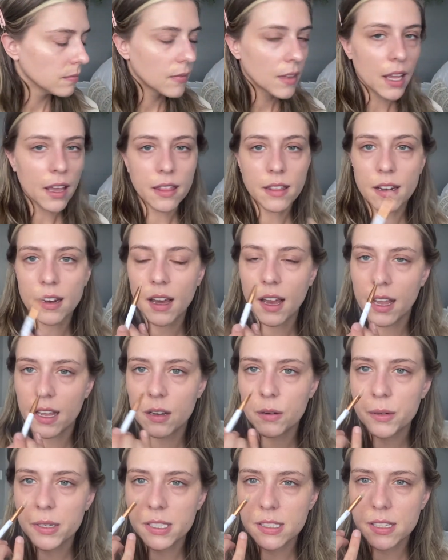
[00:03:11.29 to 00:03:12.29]
And then I
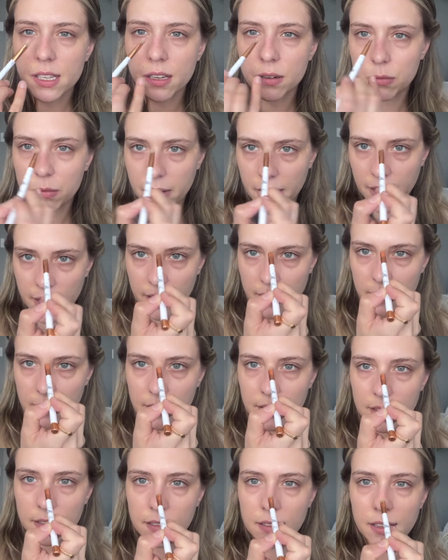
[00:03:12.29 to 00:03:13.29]
always get red
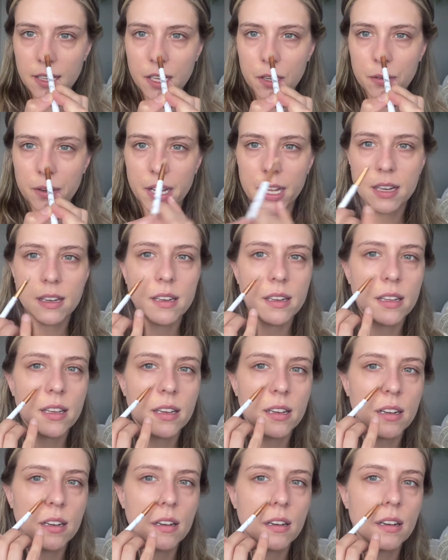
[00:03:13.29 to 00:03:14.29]
like right in
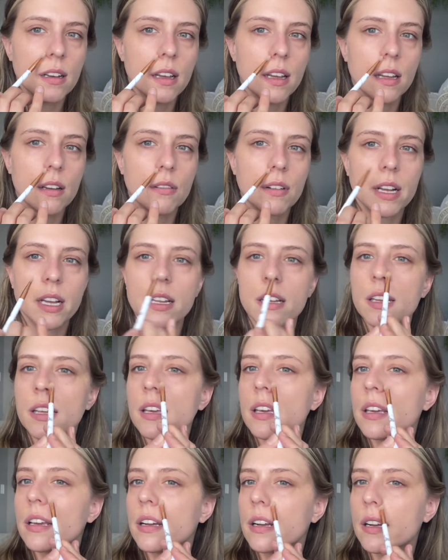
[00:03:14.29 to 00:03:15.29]
here and right in
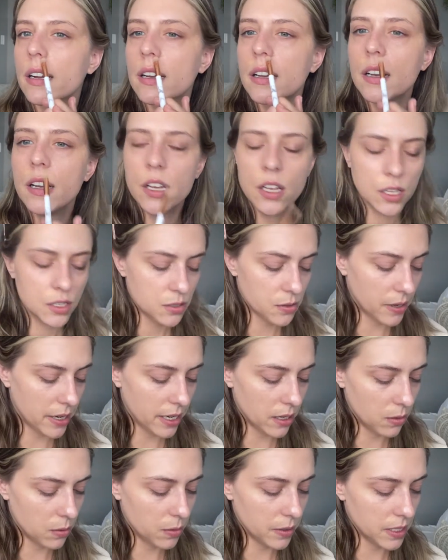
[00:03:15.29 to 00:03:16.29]
here. So I
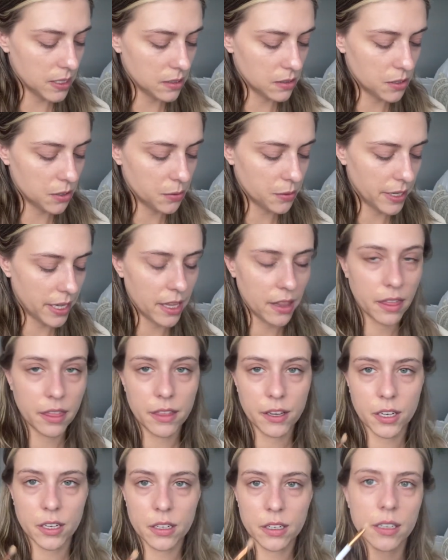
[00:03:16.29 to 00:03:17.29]
always do a
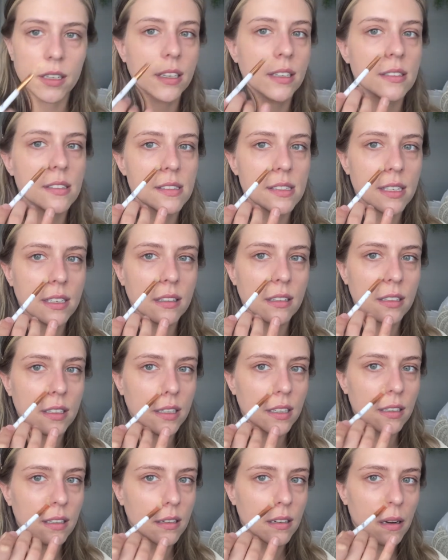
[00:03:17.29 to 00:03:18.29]
thicker
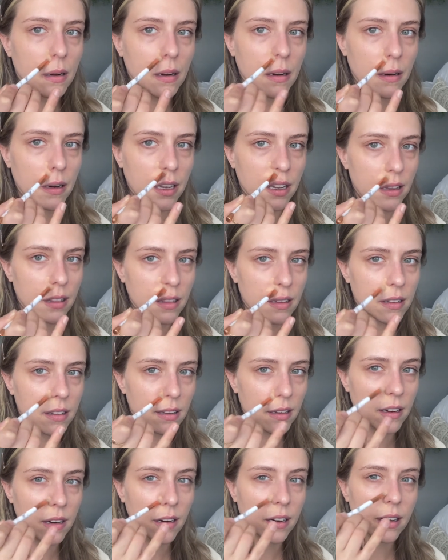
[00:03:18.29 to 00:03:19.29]
concealer right in this
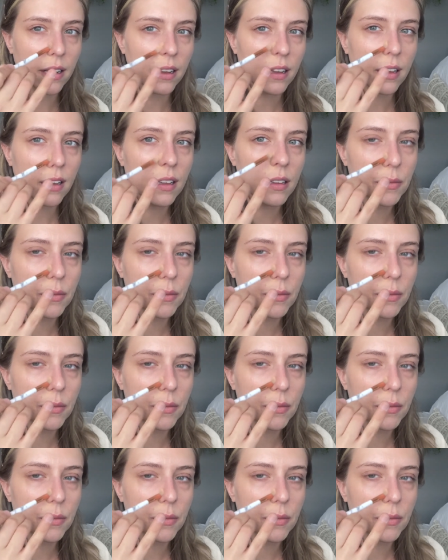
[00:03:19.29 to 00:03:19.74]
area.